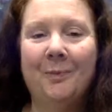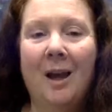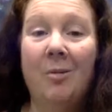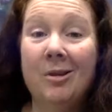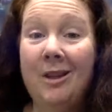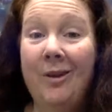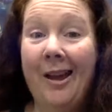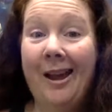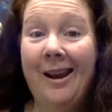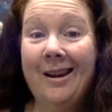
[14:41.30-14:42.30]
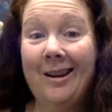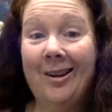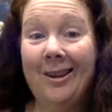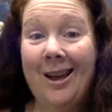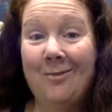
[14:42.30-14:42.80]
I'm going to leave you hanging
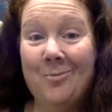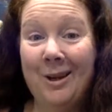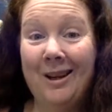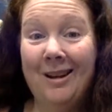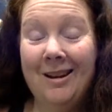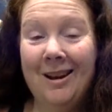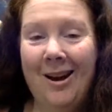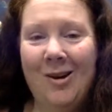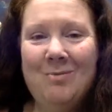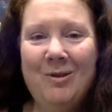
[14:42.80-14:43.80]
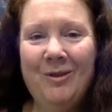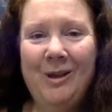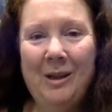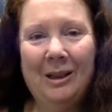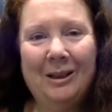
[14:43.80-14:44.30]
on that bit. I hope you've
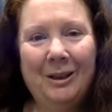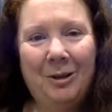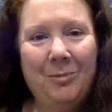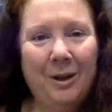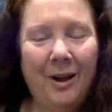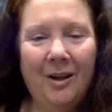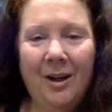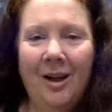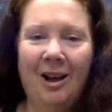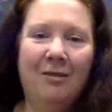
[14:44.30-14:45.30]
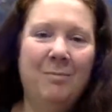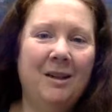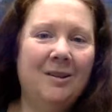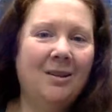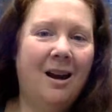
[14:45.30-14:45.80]
seen a little bit of my
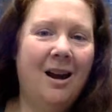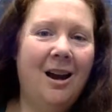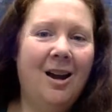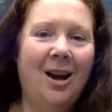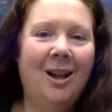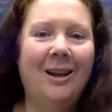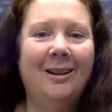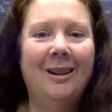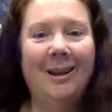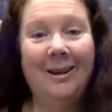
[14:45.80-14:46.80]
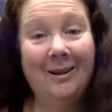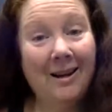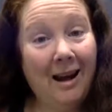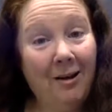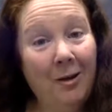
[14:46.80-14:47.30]
style and
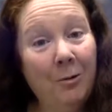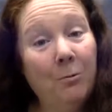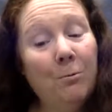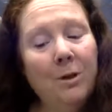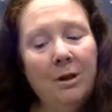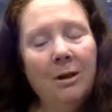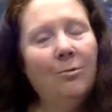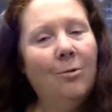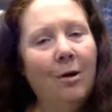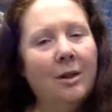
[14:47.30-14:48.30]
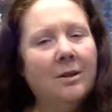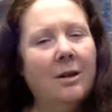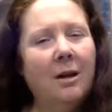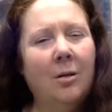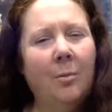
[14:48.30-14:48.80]
how I really want to
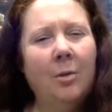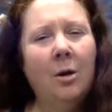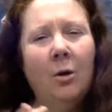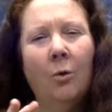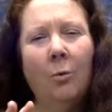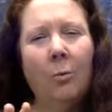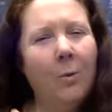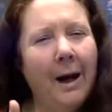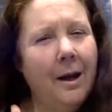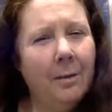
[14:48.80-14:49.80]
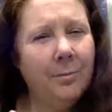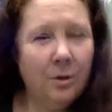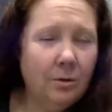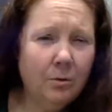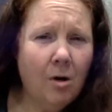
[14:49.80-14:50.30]
come right up
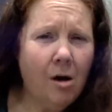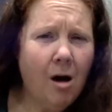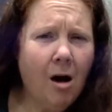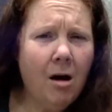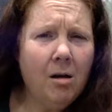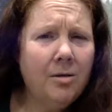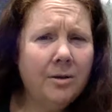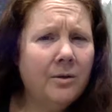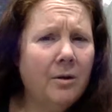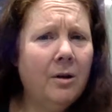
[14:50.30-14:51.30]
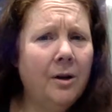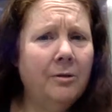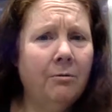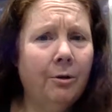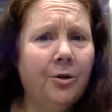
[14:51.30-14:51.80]
to all that's so
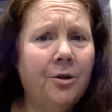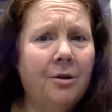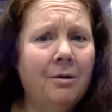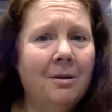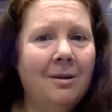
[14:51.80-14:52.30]
controversial.